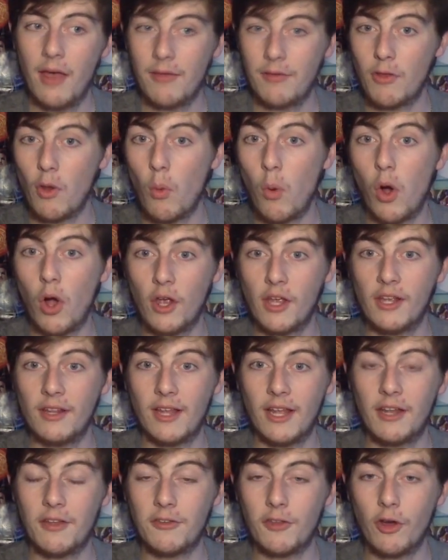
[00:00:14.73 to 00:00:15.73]
The Walking
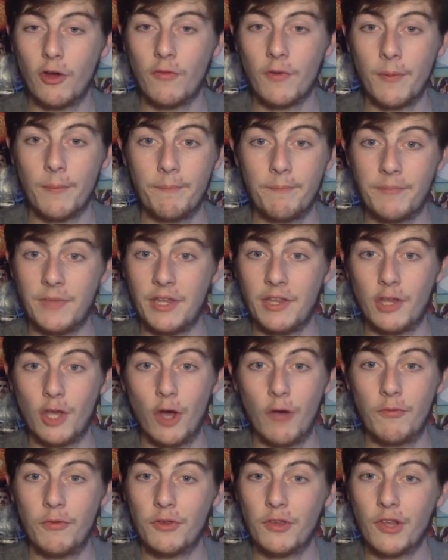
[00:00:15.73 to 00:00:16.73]
Dead is over. Didn't
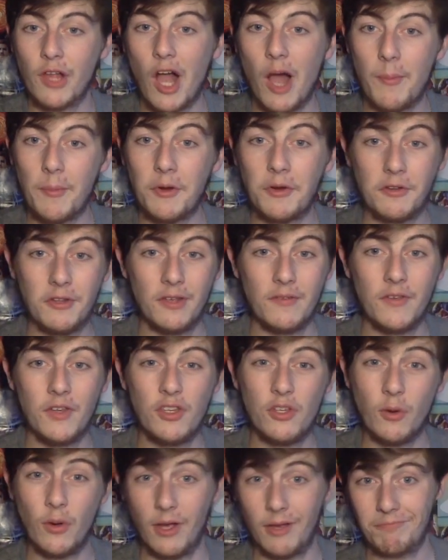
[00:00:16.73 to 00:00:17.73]
know if it was a comic or TV
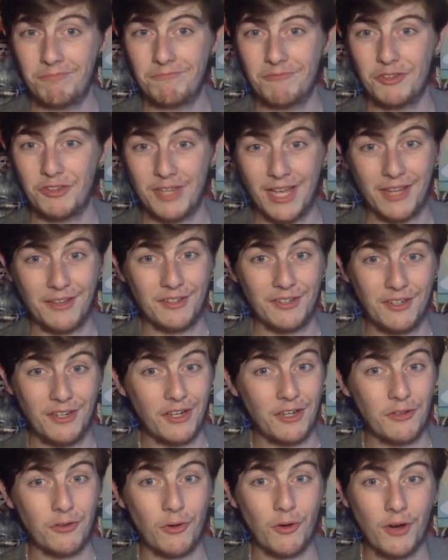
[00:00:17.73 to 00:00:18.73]
show. I just tended to
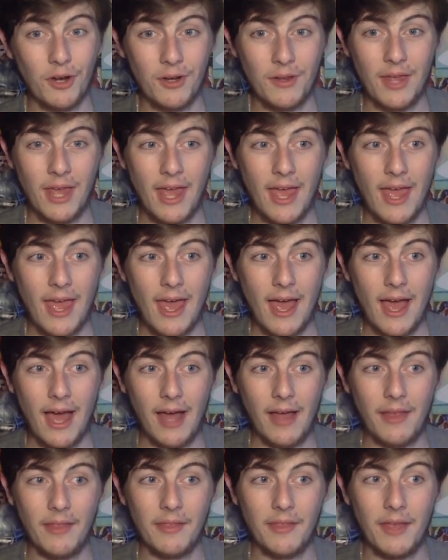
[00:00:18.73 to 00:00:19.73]
ignore it,
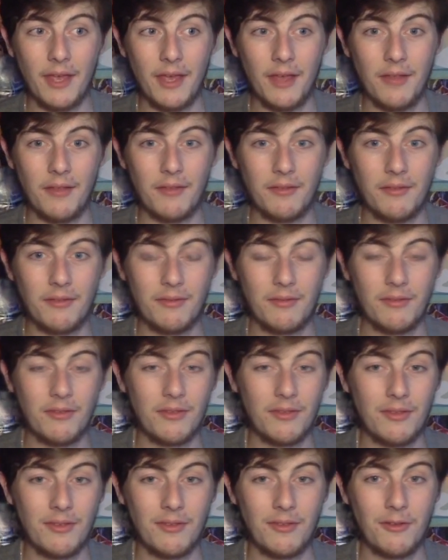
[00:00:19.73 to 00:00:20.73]
and then
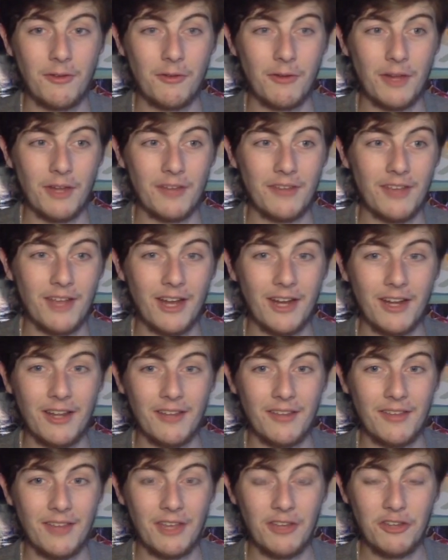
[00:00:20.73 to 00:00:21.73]
when I started
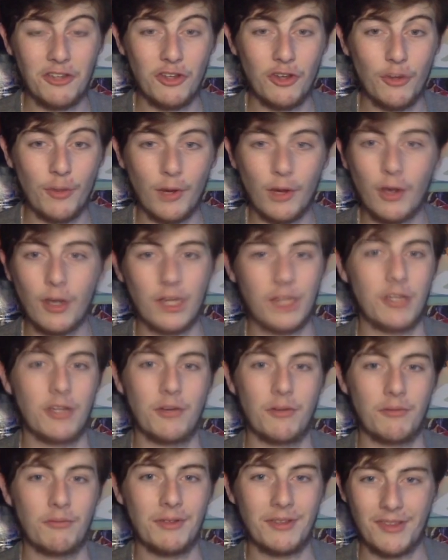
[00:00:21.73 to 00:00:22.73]
this issue, I'm like, okay,
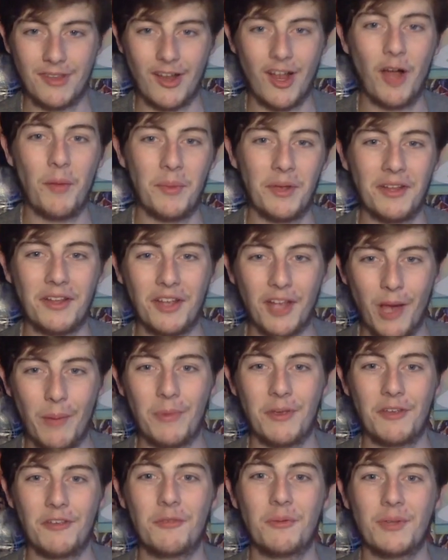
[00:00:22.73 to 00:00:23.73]
no, it's the comic. The
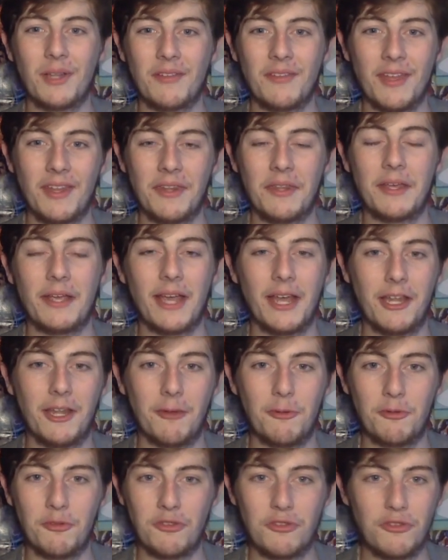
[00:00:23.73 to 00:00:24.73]
comic is the one that's ending, and
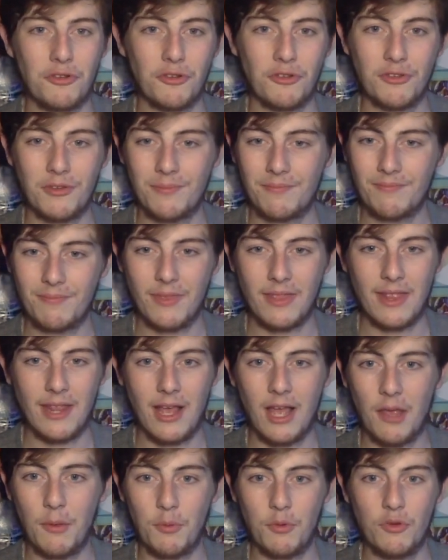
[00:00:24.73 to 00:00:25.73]
I was
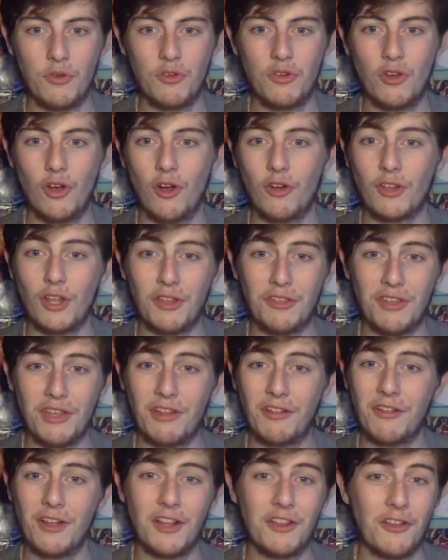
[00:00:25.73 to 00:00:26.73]
shocked.
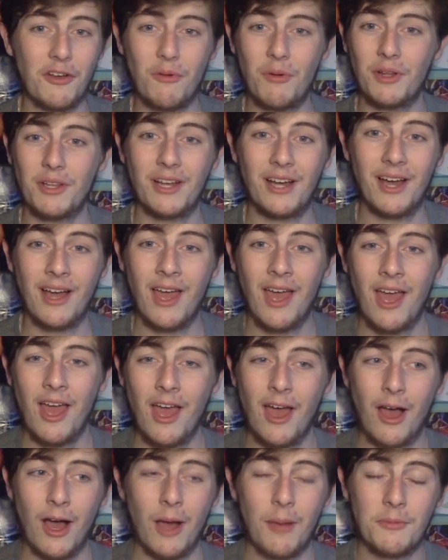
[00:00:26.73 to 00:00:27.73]
I don't want.
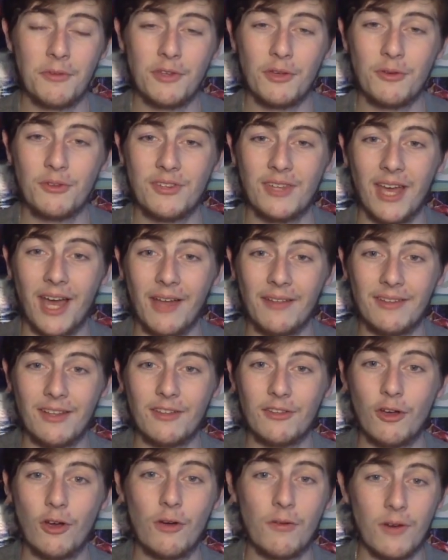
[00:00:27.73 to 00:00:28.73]
I'm so sad
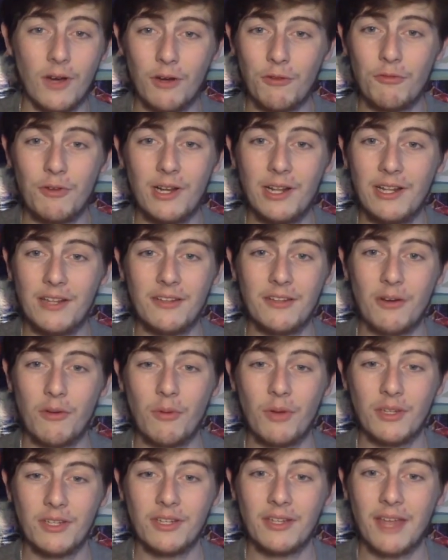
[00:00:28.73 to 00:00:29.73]
that's over. I really don't
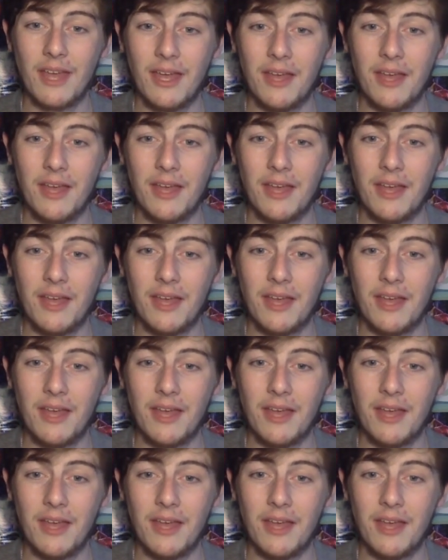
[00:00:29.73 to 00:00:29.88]
want it to